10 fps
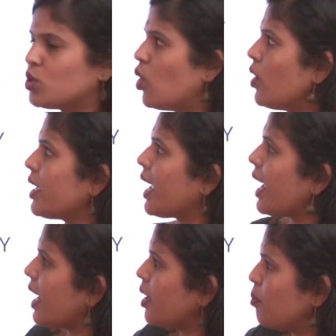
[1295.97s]
So
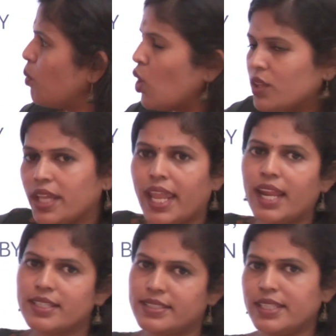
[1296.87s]
both
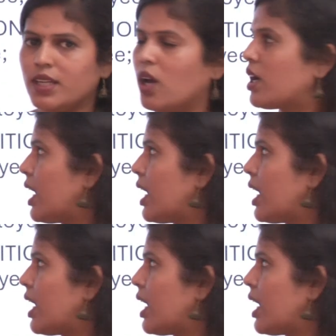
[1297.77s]
A and C are